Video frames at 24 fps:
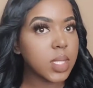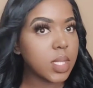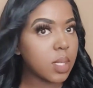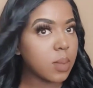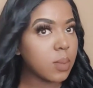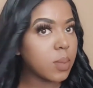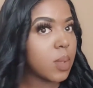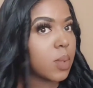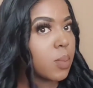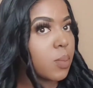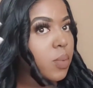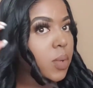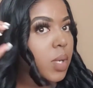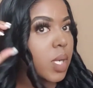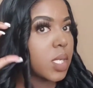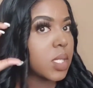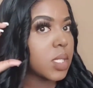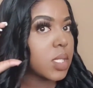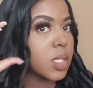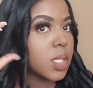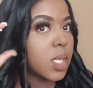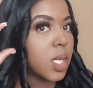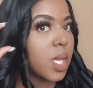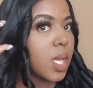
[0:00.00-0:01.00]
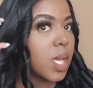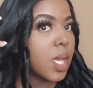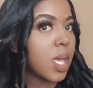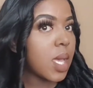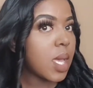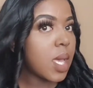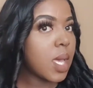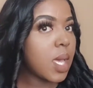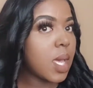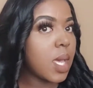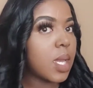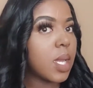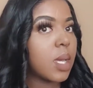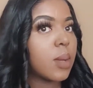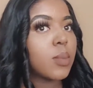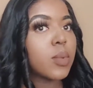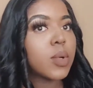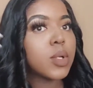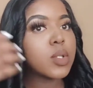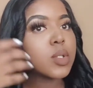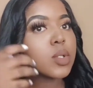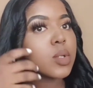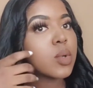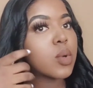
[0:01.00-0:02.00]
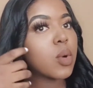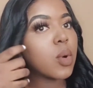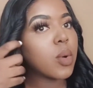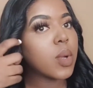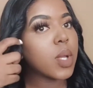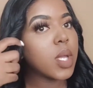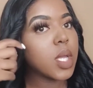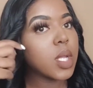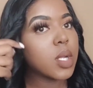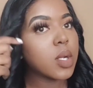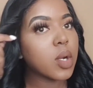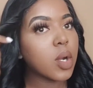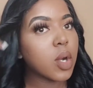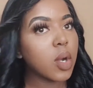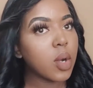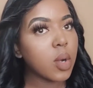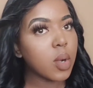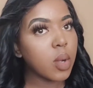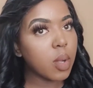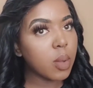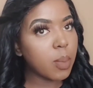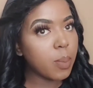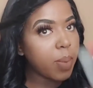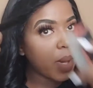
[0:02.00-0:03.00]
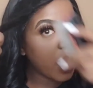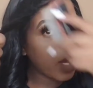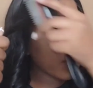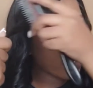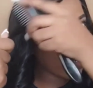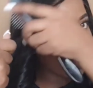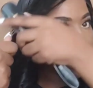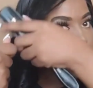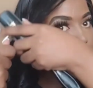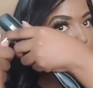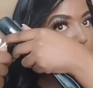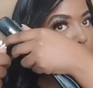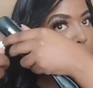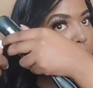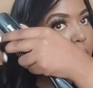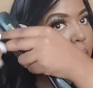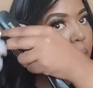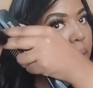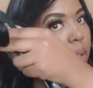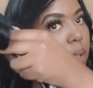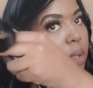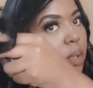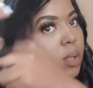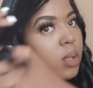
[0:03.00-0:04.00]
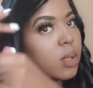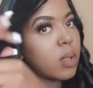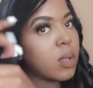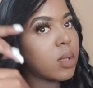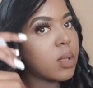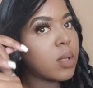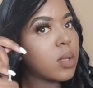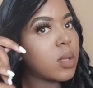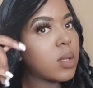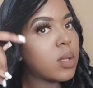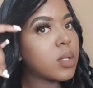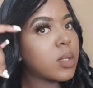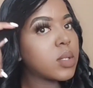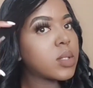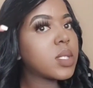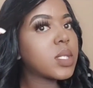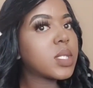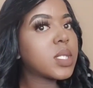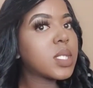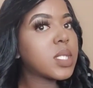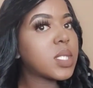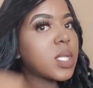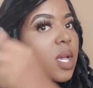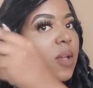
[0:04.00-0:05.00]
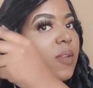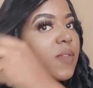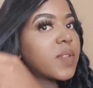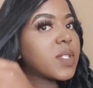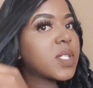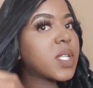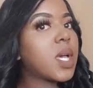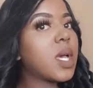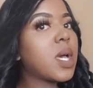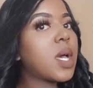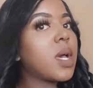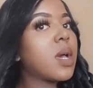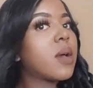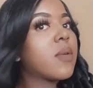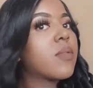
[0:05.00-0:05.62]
a Denman brush, and I'm going to go in curl by curl. So this is after